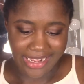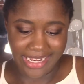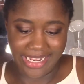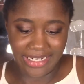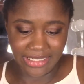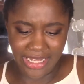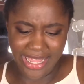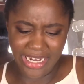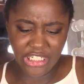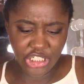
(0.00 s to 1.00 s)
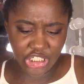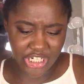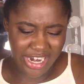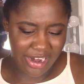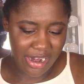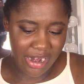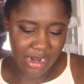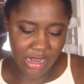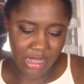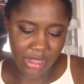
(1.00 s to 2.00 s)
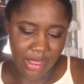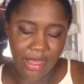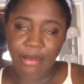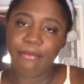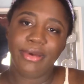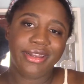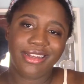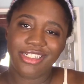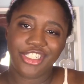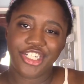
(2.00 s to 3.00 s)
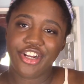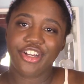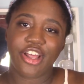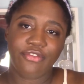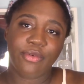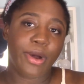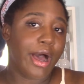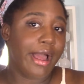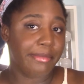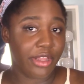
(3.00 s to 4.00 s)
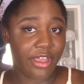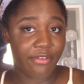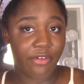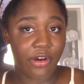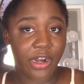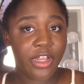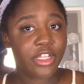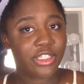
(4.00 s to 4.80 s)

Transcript: And it is sheer, but not sheer enough for what I'm looking for.